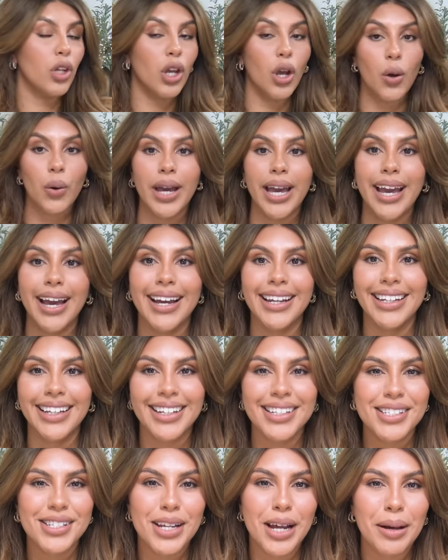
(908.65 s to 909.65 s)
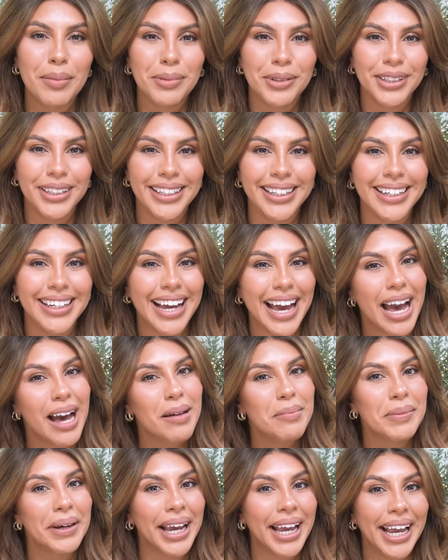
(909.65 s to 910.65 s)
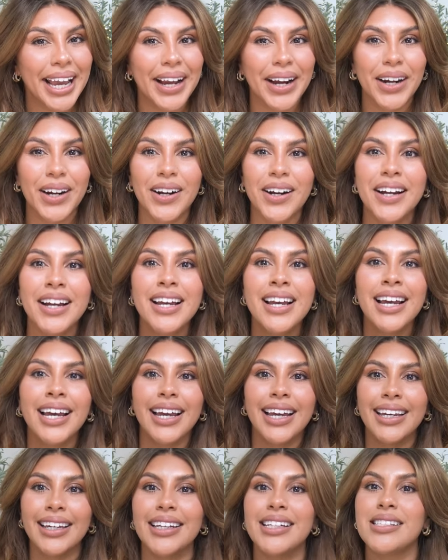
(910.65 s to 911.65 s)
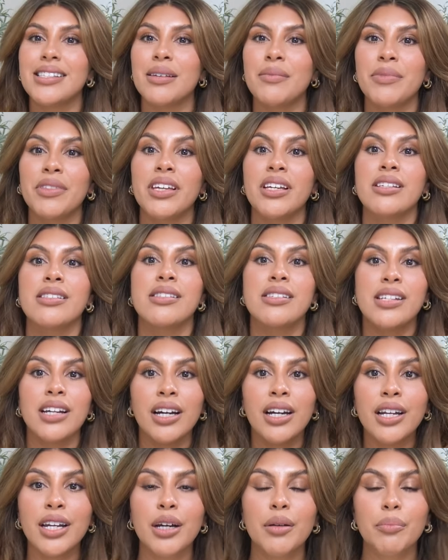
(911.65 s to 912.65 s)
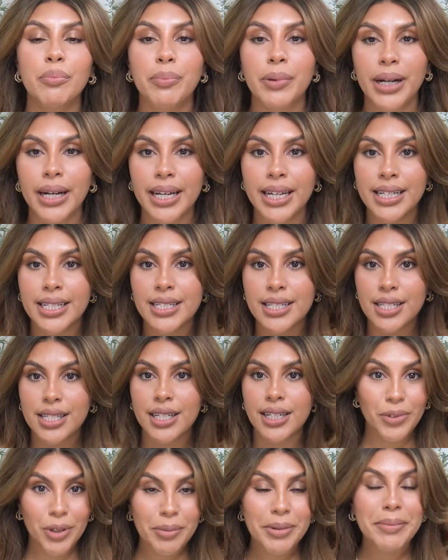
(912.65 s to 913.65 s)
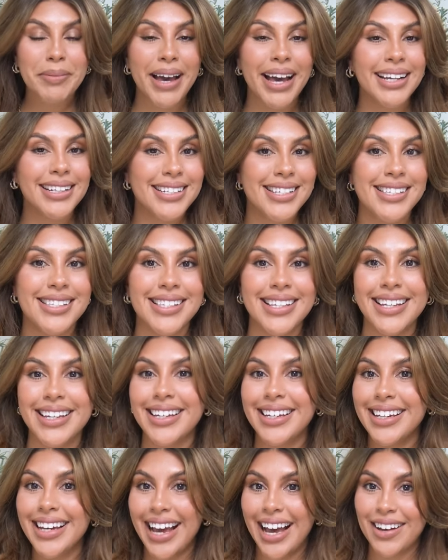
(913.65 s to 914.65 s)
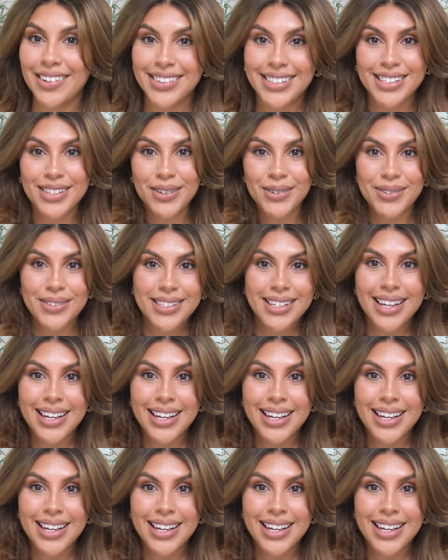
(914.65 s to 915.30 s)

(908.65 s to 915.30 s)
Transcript: Okay, I need to stop looking at my hair and get some things done, but we'll be back to see how this holds